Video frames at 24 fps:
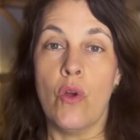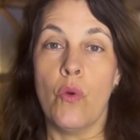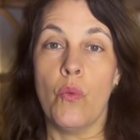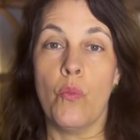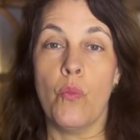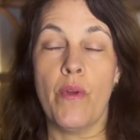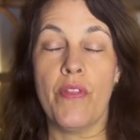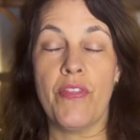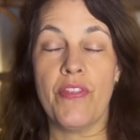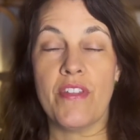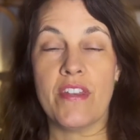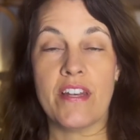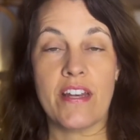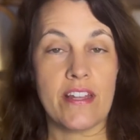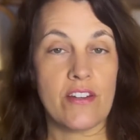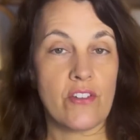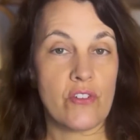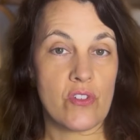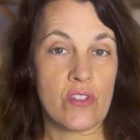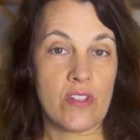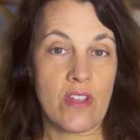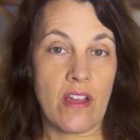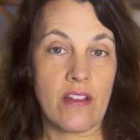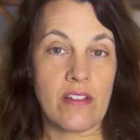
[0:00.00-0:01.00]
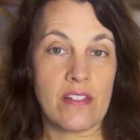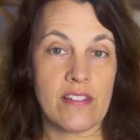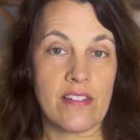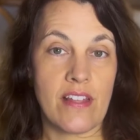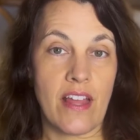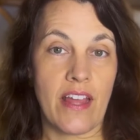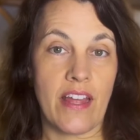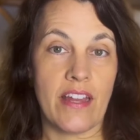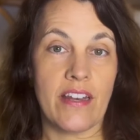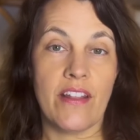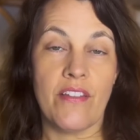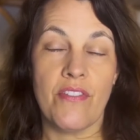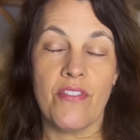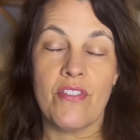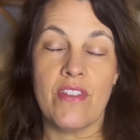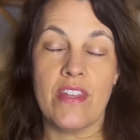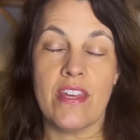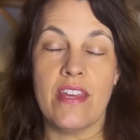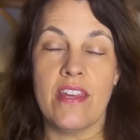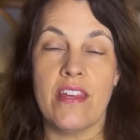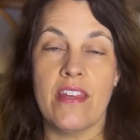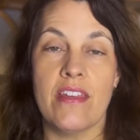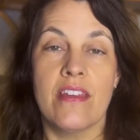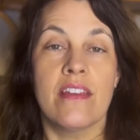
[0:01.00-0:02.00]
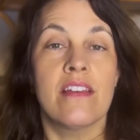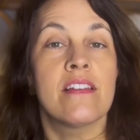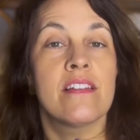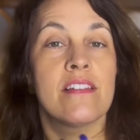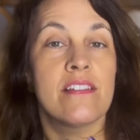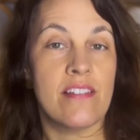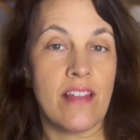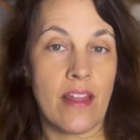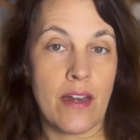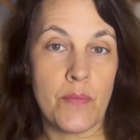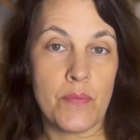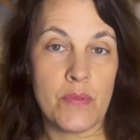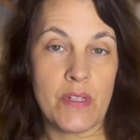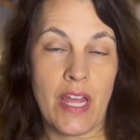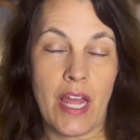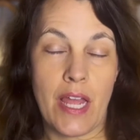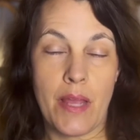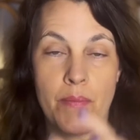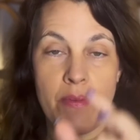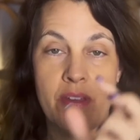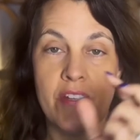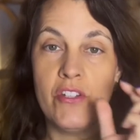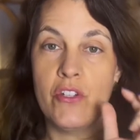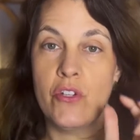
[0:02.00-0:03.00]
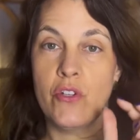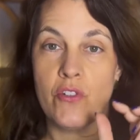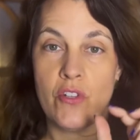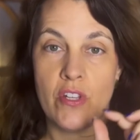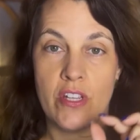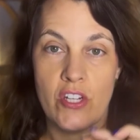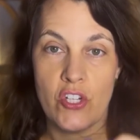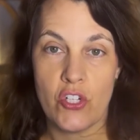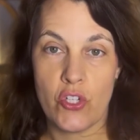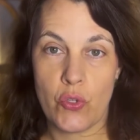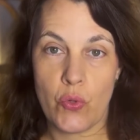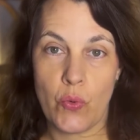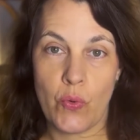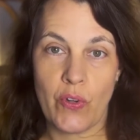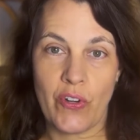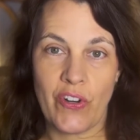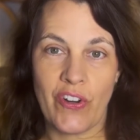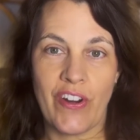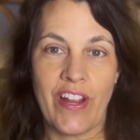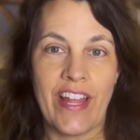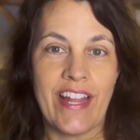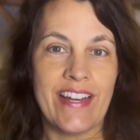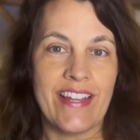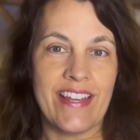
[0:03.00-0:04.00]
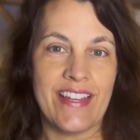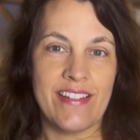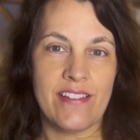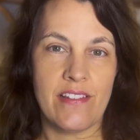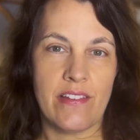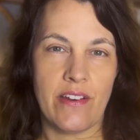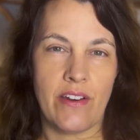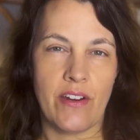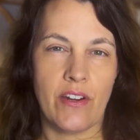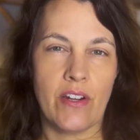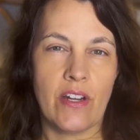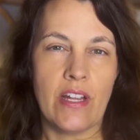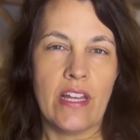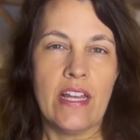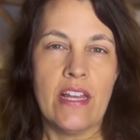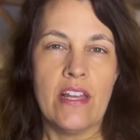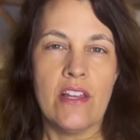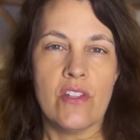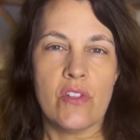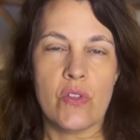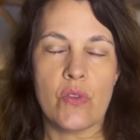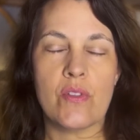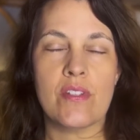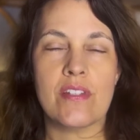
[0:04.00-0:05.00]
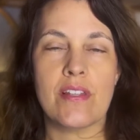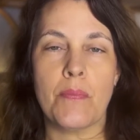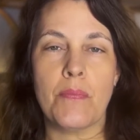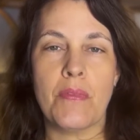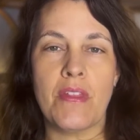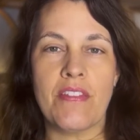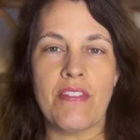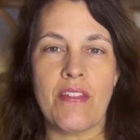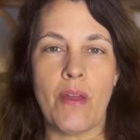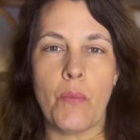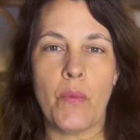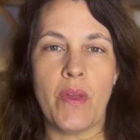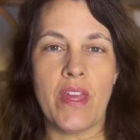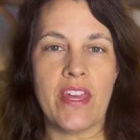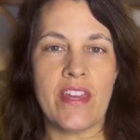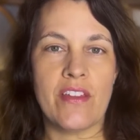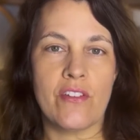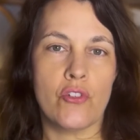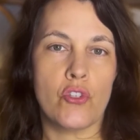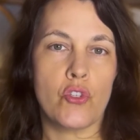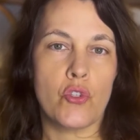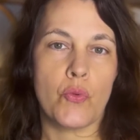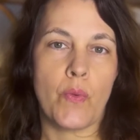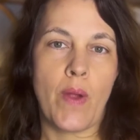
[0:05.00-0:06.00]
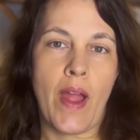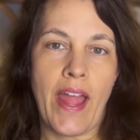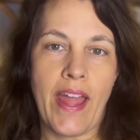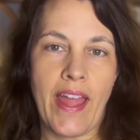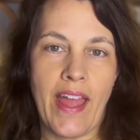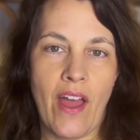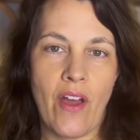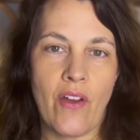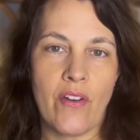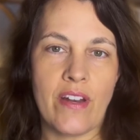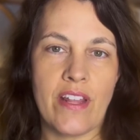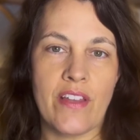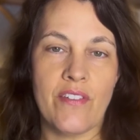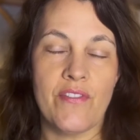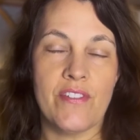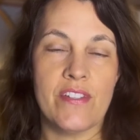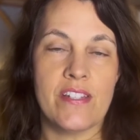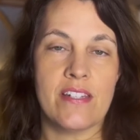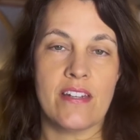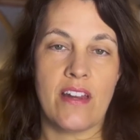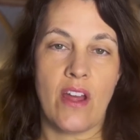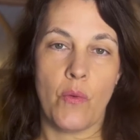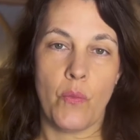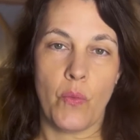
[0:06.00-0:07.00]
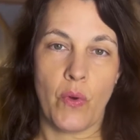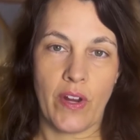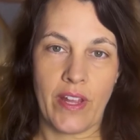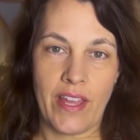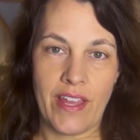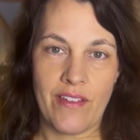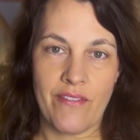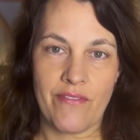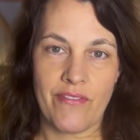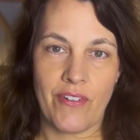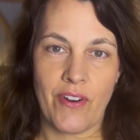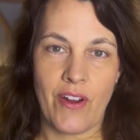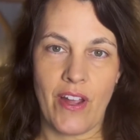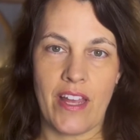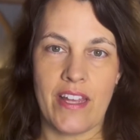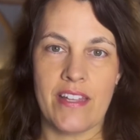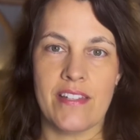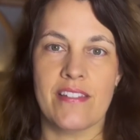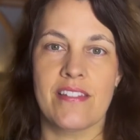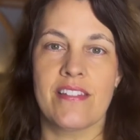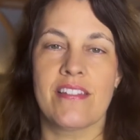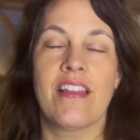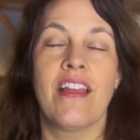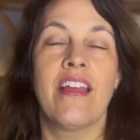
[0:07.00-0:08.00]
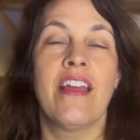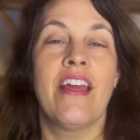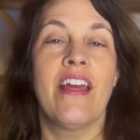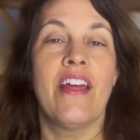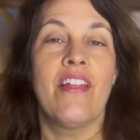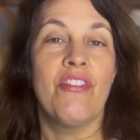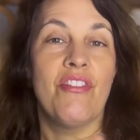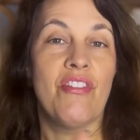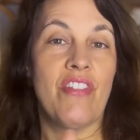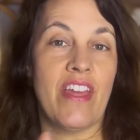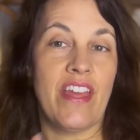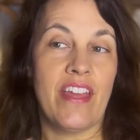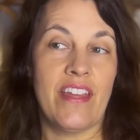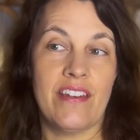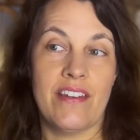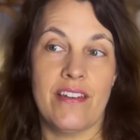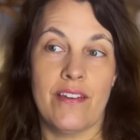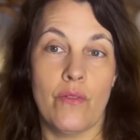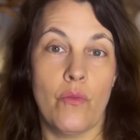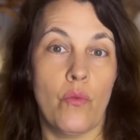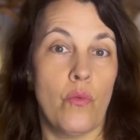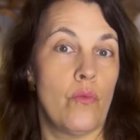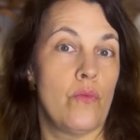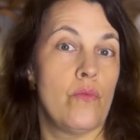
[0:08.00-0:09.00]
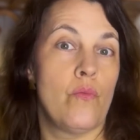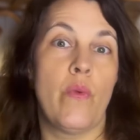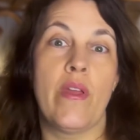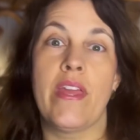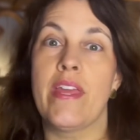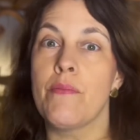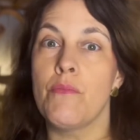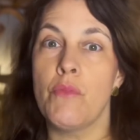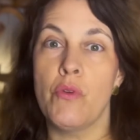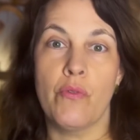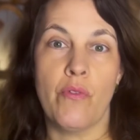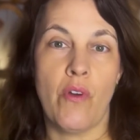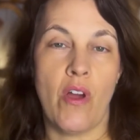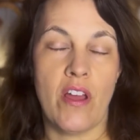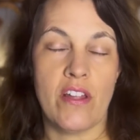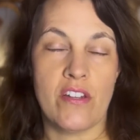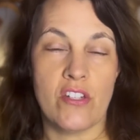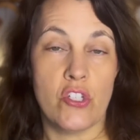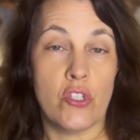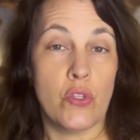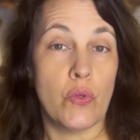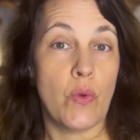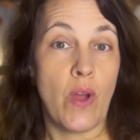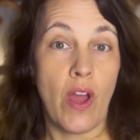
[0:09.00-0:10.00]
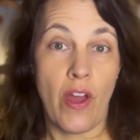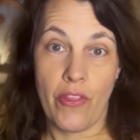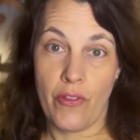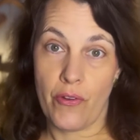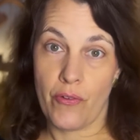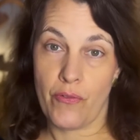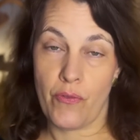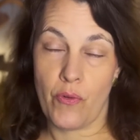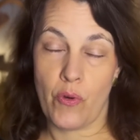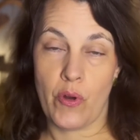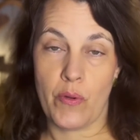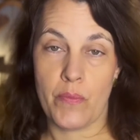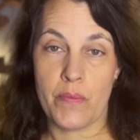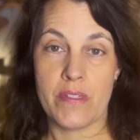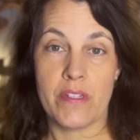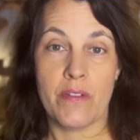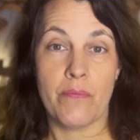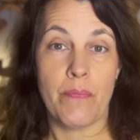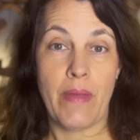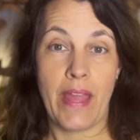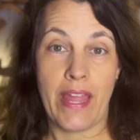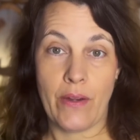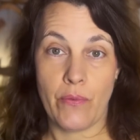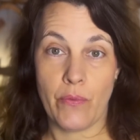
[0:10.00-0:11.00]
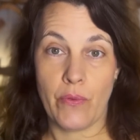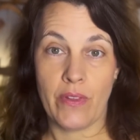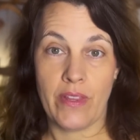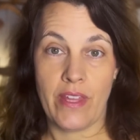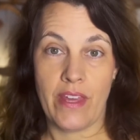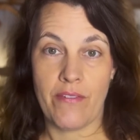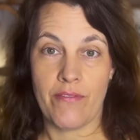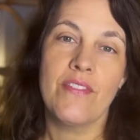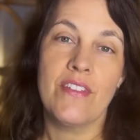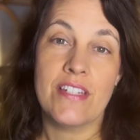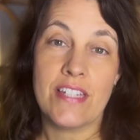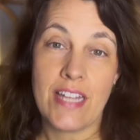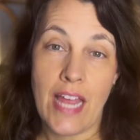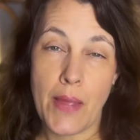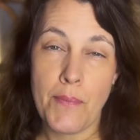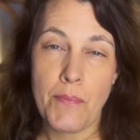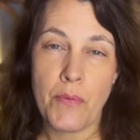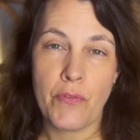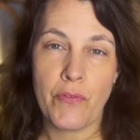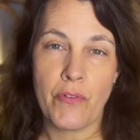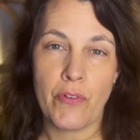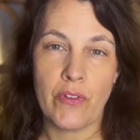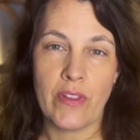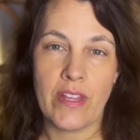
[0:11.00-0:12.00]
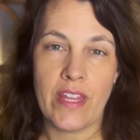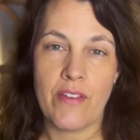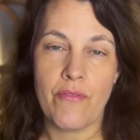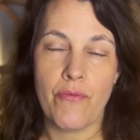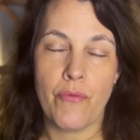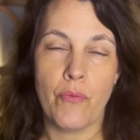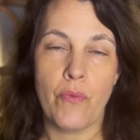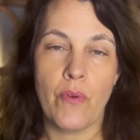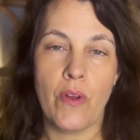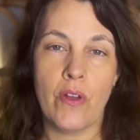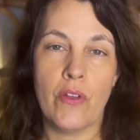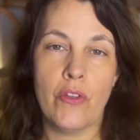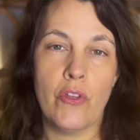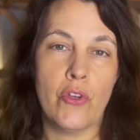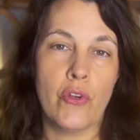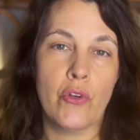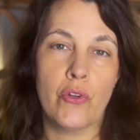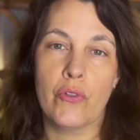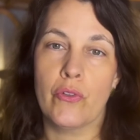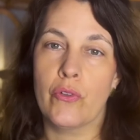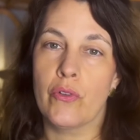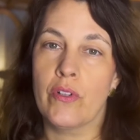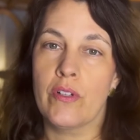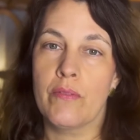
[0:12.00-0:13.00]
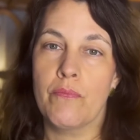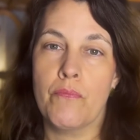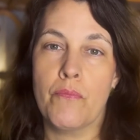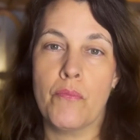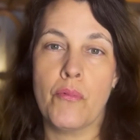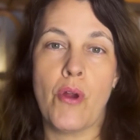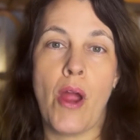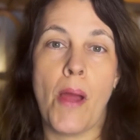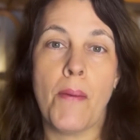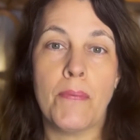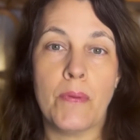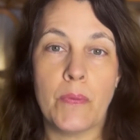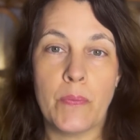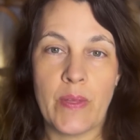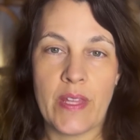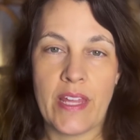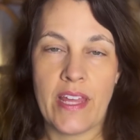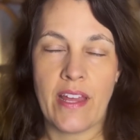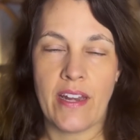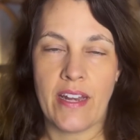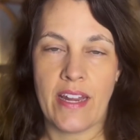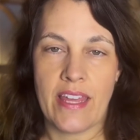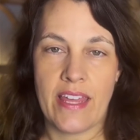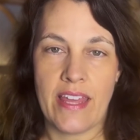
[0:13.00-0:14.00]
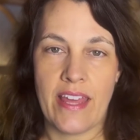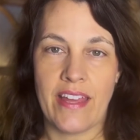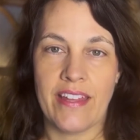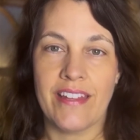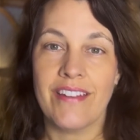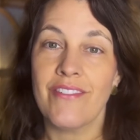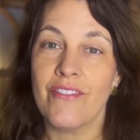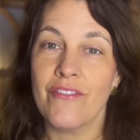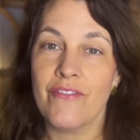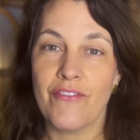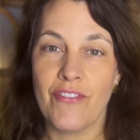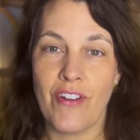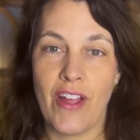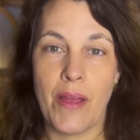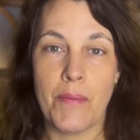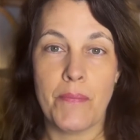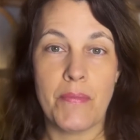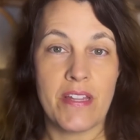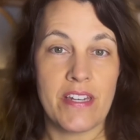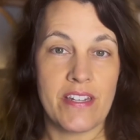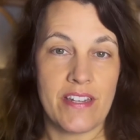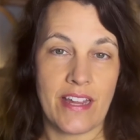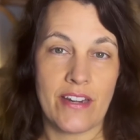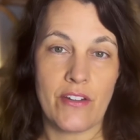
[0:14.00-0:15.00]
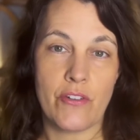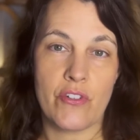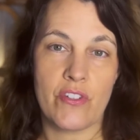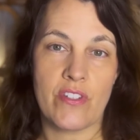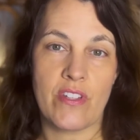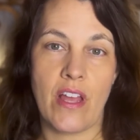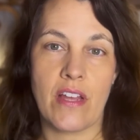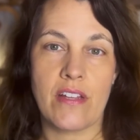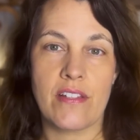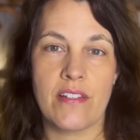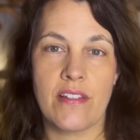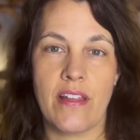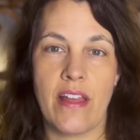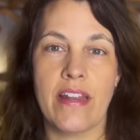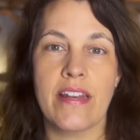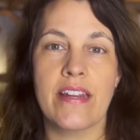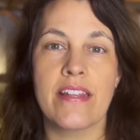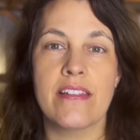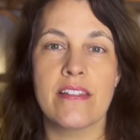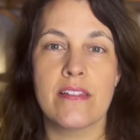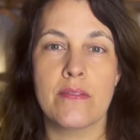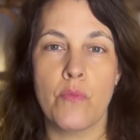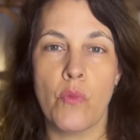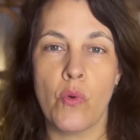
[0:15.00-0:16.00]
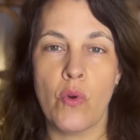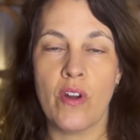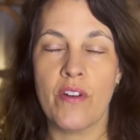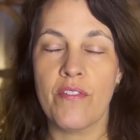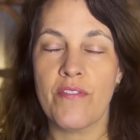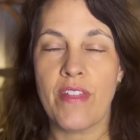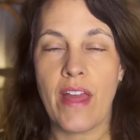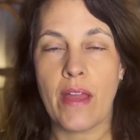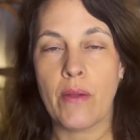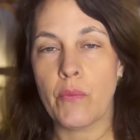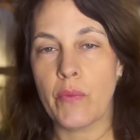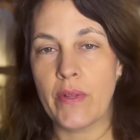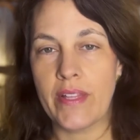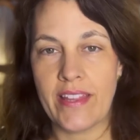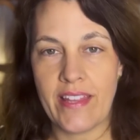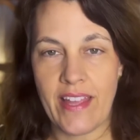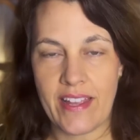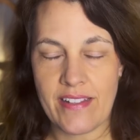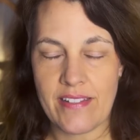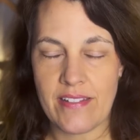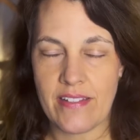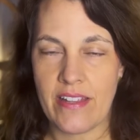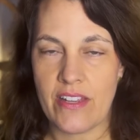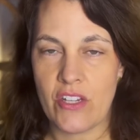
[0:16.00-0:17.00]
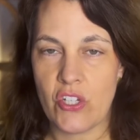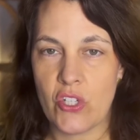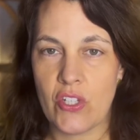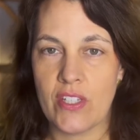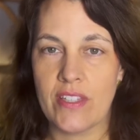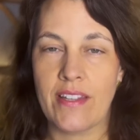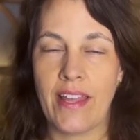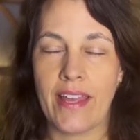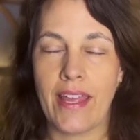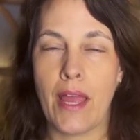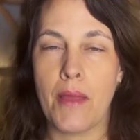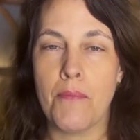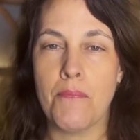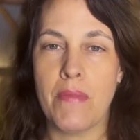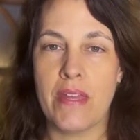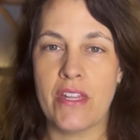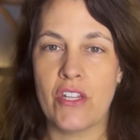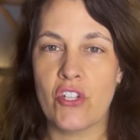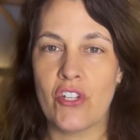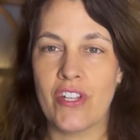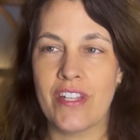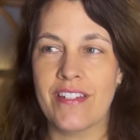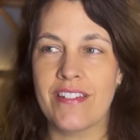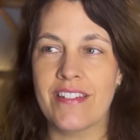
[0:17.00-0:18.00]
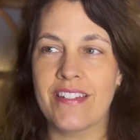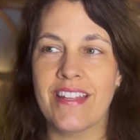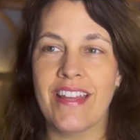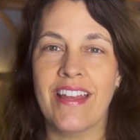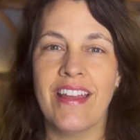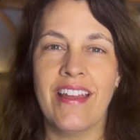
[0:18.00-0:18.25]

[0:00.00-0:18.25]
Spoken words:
With the nitrous oxide, the setup time is usually shorter and easier. So it's something that we can try out. If it's not working for us, then we can move on to other forms of pain relief. The type of relief you're probably going to get from nitrous oxide is more of that relaxation, like I mentioned.